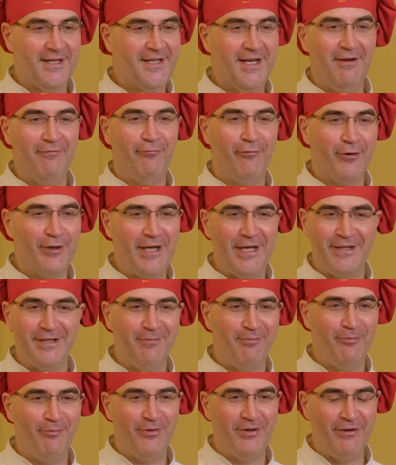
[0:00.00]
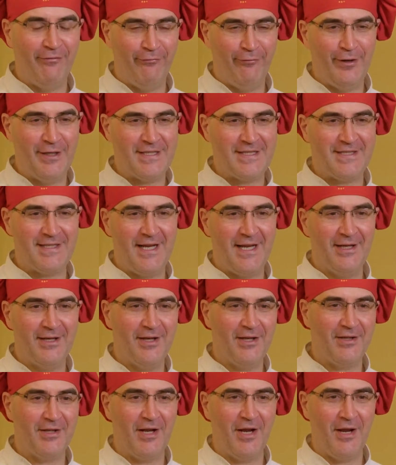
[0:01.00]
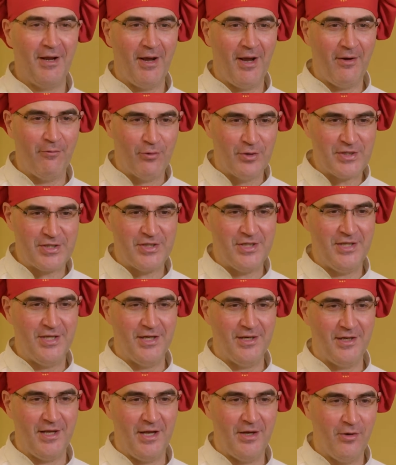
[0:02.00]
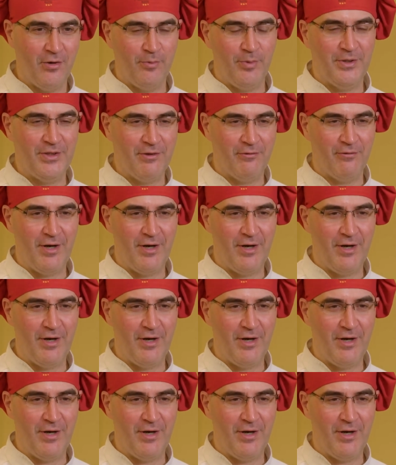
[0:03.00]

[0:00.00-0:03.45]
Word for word: can't forget the, the first night that I, I, was here, I opened the